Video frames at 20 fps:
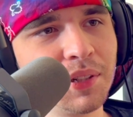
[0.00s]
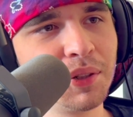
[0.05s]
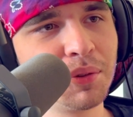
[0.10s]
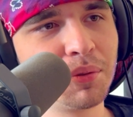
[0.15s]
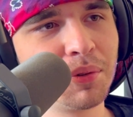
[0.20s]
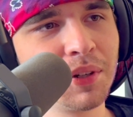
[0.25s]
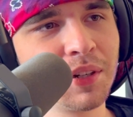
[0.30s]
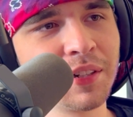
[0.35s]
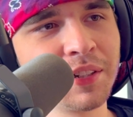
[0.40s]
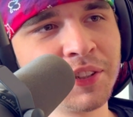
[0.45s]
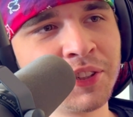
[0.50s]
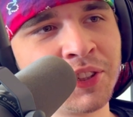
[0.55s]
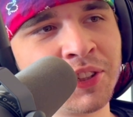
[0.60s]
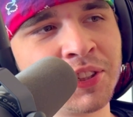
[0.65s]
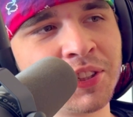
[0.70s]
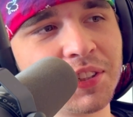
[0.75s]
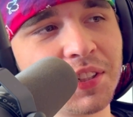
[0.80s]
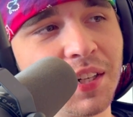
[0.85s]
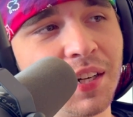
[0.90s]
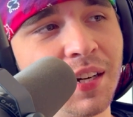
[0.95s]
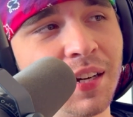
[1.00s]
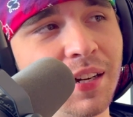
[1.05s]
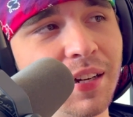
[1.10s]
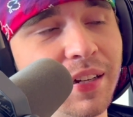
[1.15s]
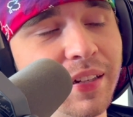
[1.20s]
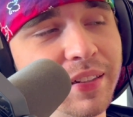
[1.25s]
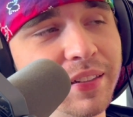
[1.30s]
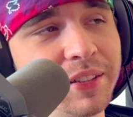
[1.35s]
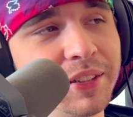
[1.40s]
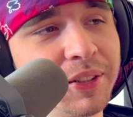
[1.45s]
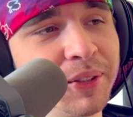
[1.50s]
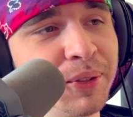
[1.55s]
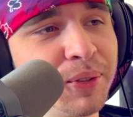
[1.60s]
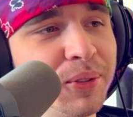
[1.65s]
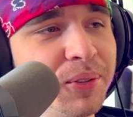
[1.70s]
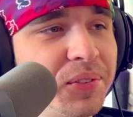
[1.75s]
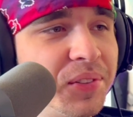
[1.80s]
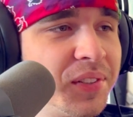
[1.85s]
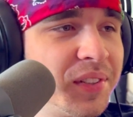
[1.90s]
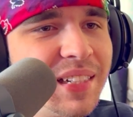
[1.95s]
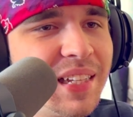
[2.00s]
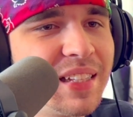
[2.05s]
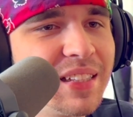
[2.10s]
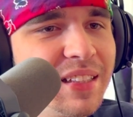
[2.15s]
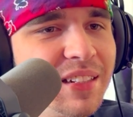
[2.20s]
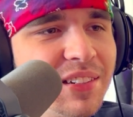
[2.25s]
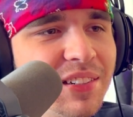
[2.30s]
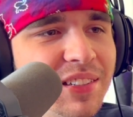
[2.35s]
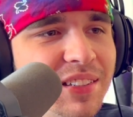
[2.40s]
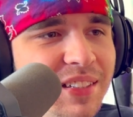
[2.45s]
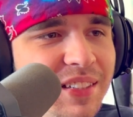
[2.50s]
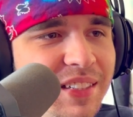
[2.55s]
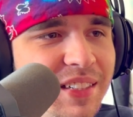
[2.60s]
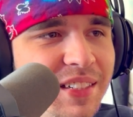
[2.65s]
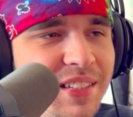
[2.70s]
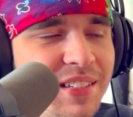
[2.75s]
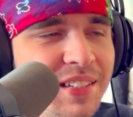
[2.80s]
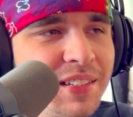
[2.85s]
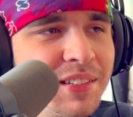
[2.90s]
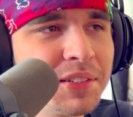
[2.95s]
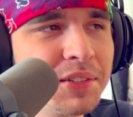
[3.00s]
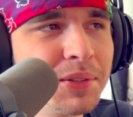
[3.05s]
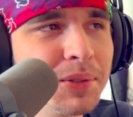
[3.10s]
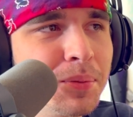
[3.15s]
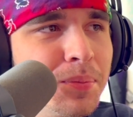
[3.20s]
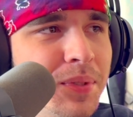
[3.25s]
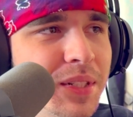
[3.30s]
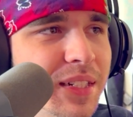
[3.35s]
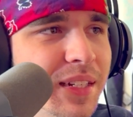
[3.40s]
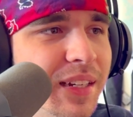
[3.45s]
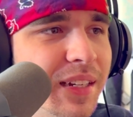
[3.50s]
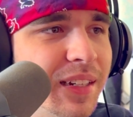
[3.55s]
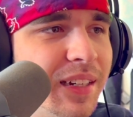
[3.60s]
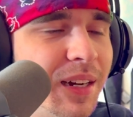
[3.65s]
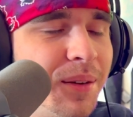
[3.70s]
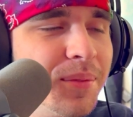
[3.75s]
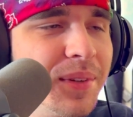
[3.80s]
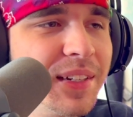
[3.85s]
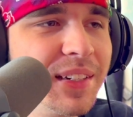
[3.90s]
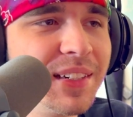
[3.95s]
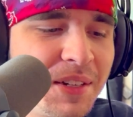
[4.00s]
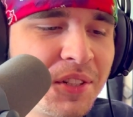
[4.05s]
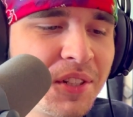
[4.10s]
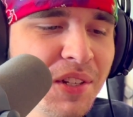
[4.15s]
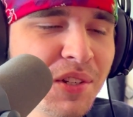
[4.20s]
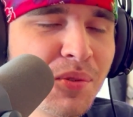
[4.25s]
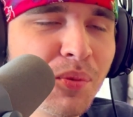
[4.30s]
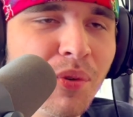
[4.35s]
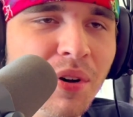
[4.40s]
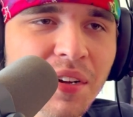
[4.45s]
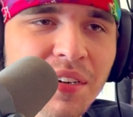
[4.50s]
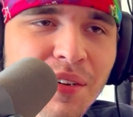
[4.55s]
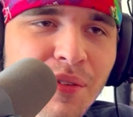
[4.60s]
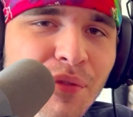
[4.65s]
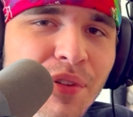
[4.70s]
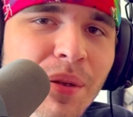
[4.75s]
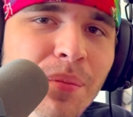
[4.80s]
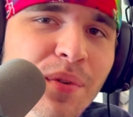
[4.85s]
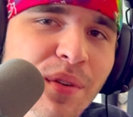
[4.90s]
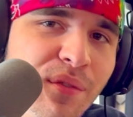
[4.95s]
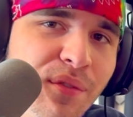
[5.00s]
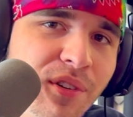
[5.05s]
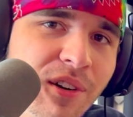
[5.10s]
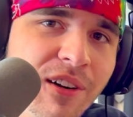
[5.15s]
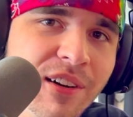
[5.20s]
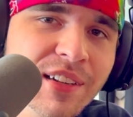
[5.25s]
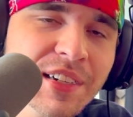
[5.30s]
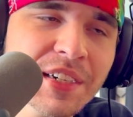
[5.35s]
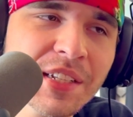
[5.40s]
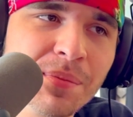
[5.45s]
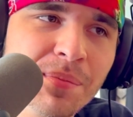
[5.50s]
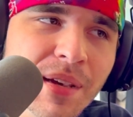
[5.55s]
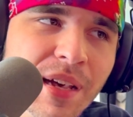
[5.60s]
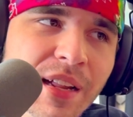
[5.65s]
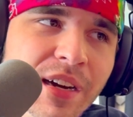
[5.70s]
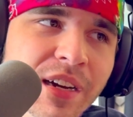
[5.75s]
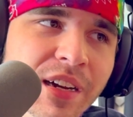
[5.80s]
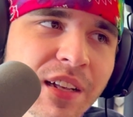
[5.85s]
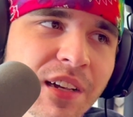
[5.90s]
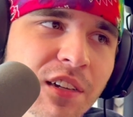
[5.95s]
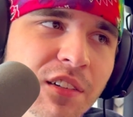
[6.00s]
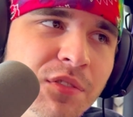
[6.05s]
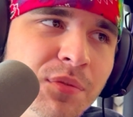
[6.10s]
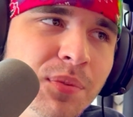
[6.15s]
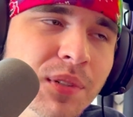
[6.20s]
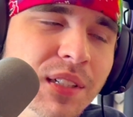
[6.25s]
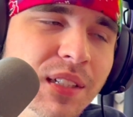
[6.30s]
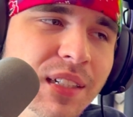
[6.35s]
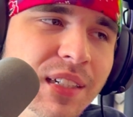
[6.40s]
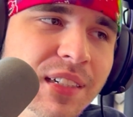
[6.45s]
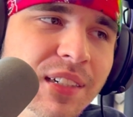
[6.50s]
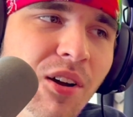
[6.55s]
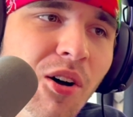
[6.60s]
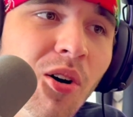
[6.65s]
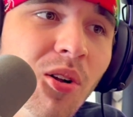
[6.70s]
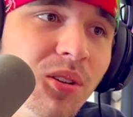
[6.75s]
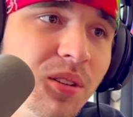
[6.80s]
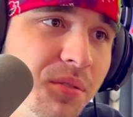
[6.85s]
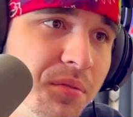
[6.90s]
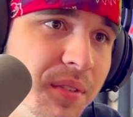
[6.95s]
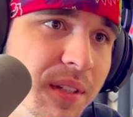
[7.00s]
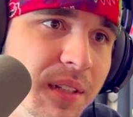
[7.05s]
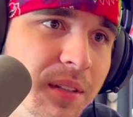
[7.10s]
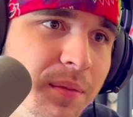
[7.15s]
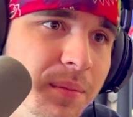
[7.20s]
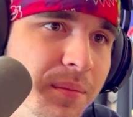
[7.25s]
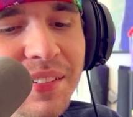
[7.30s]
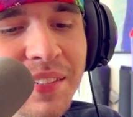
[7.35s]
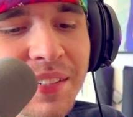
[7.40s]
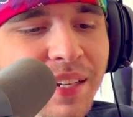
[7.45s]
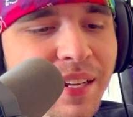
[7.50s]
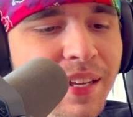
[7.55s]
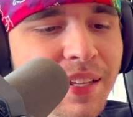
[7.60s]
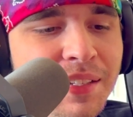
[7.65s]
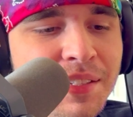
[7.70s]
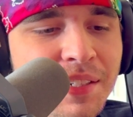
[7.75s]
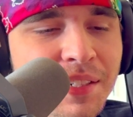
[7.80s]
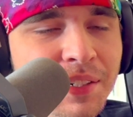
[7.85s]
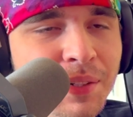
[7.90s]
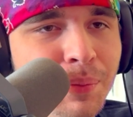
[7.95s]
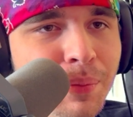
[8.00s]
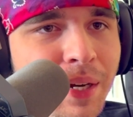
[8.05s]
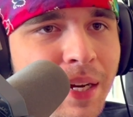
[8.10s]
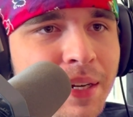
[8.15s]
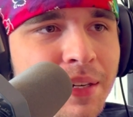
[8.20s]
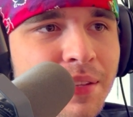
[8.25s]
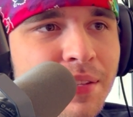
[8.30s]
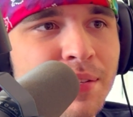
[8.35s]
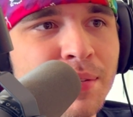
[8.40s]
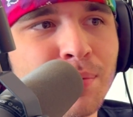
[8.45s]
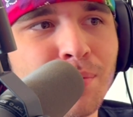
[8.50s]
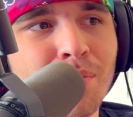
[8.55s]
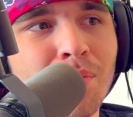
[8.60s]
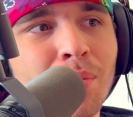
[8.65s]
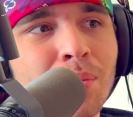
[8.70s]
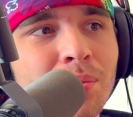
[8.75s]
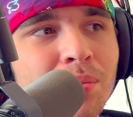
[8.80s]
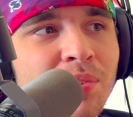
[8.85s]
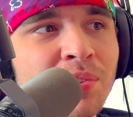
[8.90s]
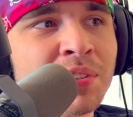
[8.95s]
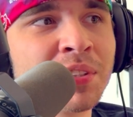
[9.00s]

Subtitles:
What a shot, dude. That literally is like doomsday. I mean, just one of them inverting is bad enough, but like all of them? Yeah, say goodbye to this world.